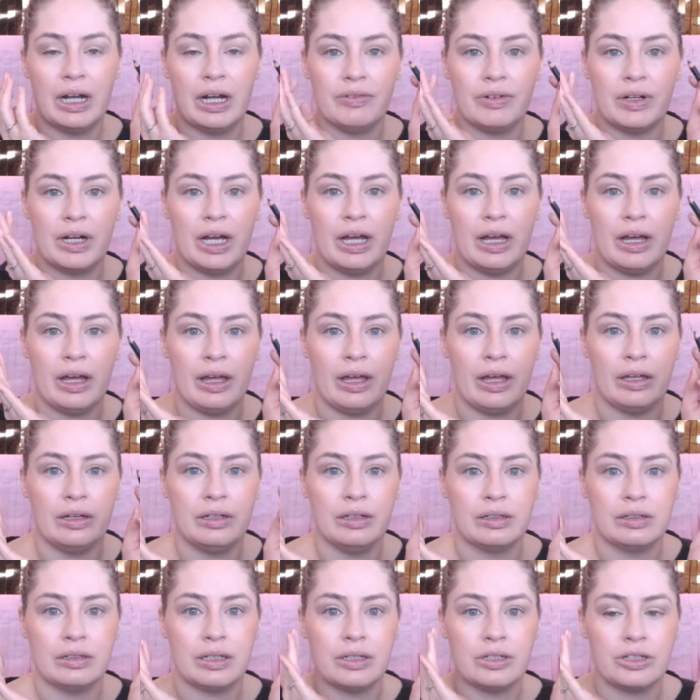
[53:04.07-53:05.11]
had
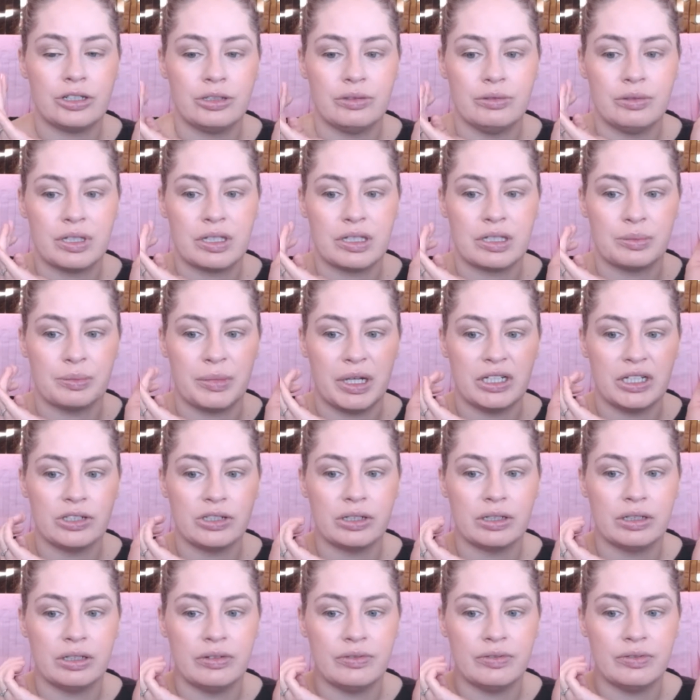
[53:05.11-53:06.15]
an issue with
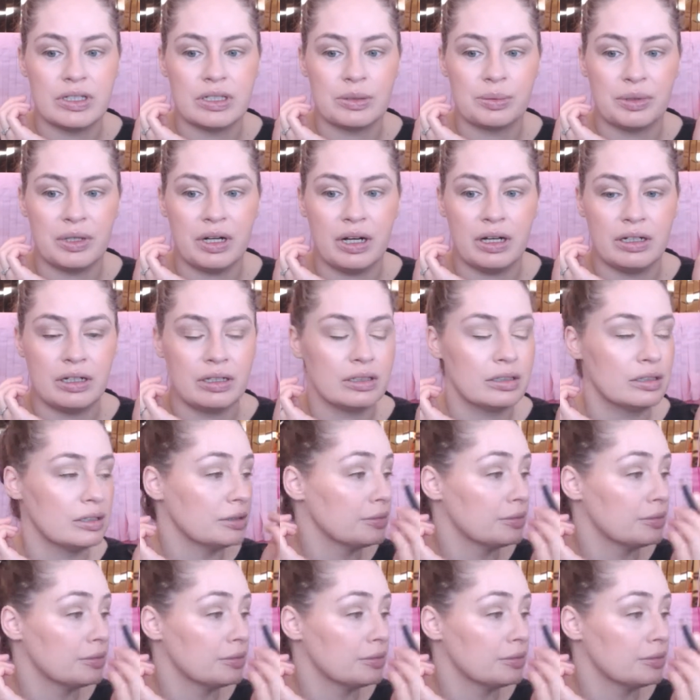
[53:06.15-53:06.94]
smudging of this product.